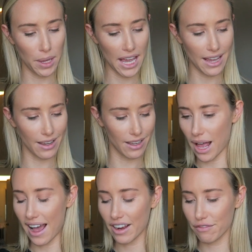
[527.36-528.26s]
pink?
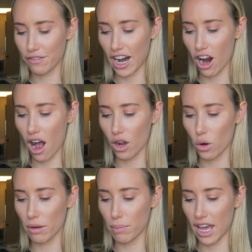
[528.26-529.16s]
Black, fair
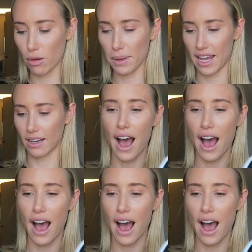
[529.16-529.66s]
aqua, pale pink.